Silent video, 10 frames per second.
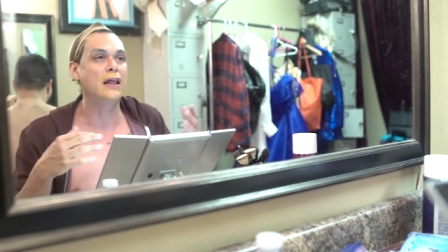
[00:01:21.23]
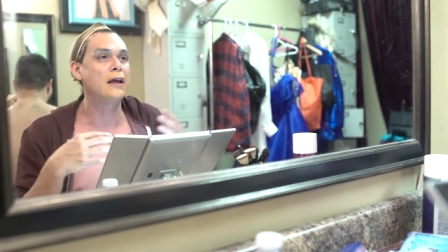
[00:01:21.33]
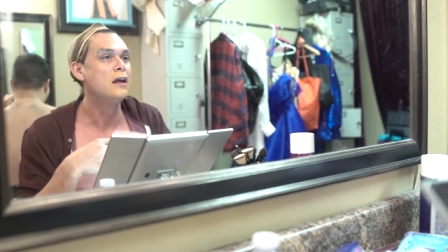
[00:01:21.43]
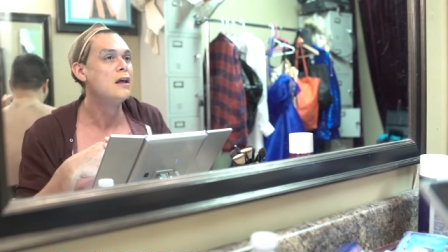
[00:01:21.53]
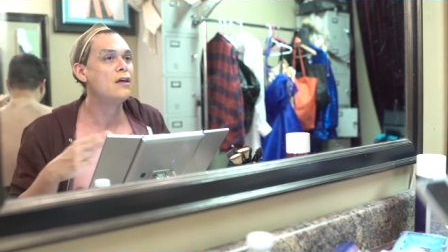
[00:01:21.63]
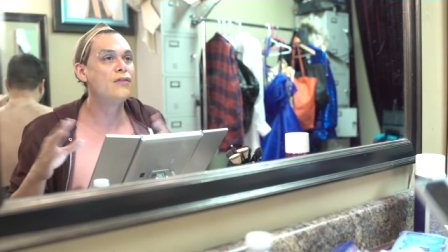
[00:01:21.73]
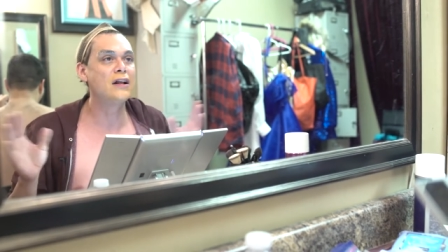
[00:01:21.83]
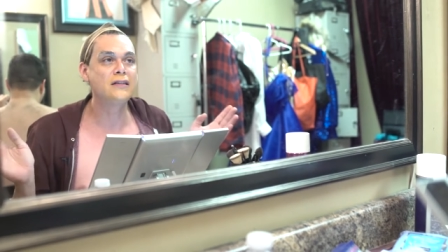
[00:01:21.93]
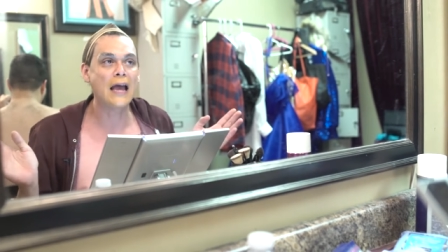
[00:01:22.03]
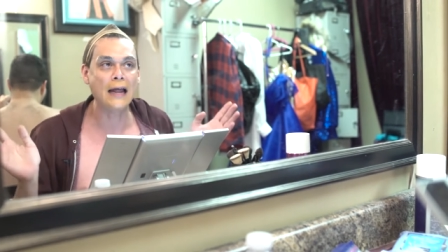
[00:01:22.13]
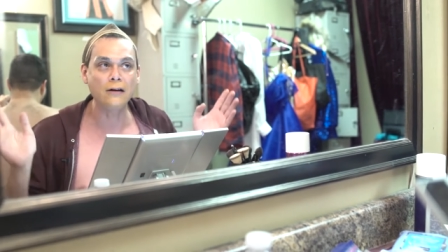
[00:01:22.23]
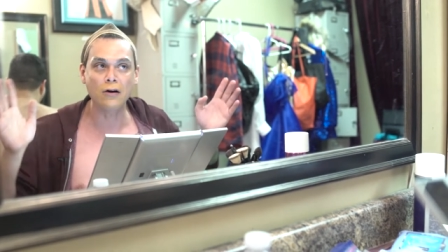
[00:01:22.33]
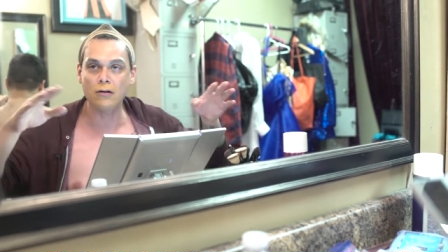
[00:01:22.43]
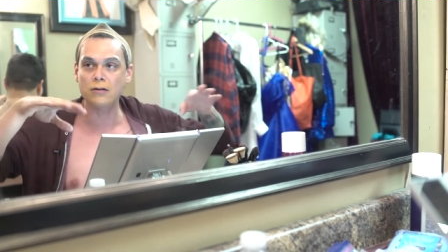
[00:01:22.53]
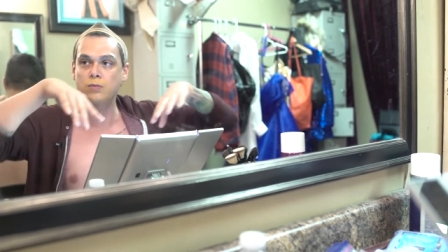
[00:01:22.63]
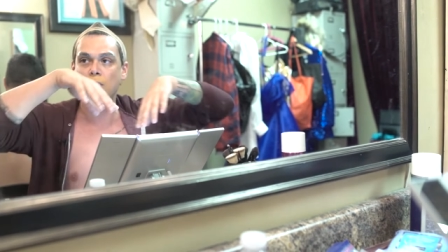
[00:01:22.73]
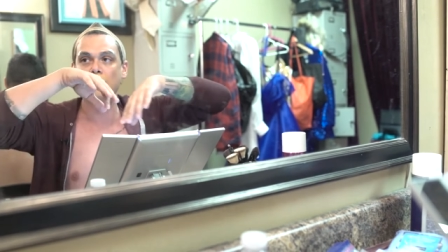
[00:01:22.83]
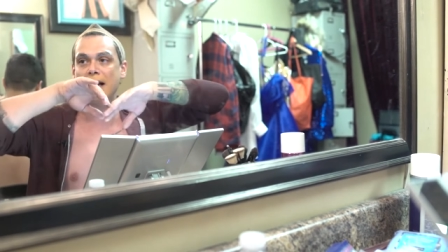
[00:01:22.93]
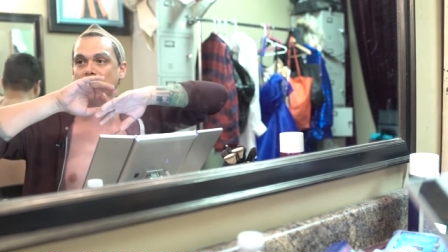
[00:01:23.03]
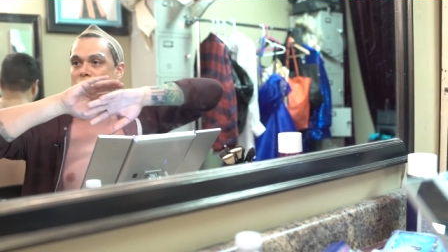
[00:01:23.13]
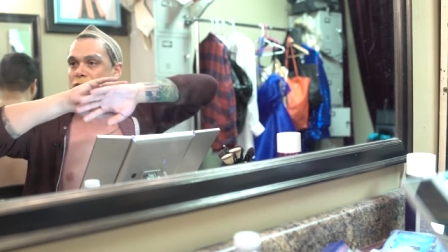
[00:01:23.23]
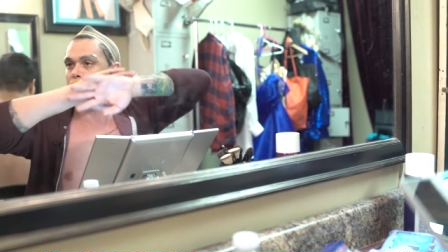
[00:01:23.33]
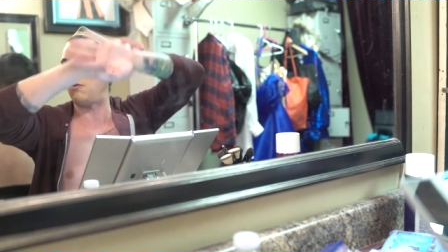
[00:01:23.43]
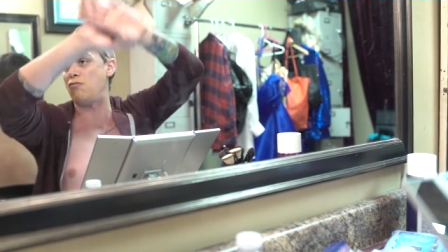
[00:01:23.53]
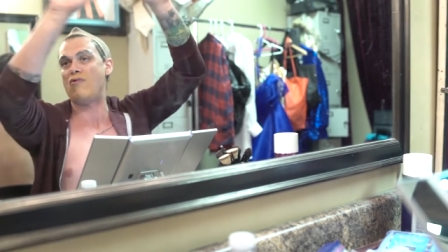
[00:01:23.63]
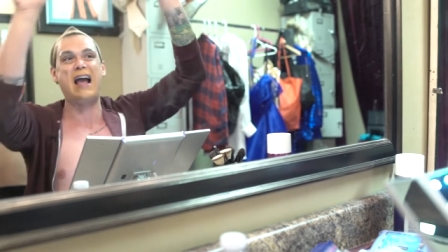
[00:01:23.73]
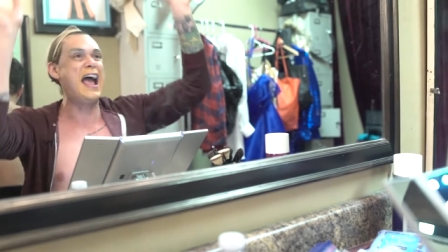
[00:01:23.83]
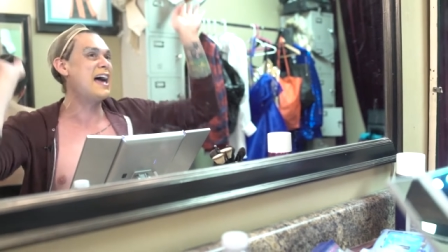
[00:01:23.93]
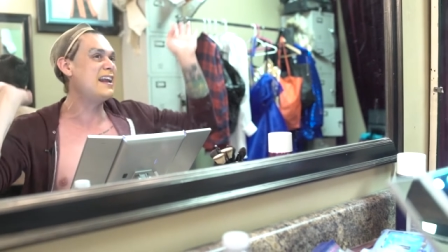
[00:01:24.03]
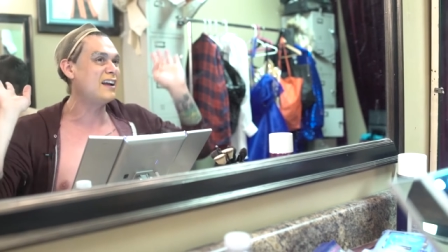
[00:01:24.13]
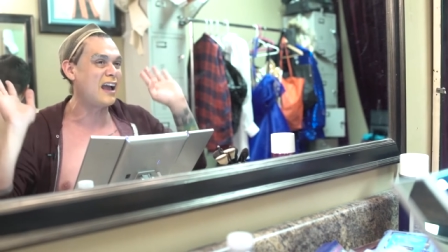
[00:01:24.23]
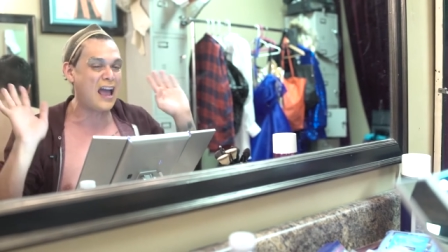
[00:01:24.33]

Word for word: Like, the 10 girls were like sporadic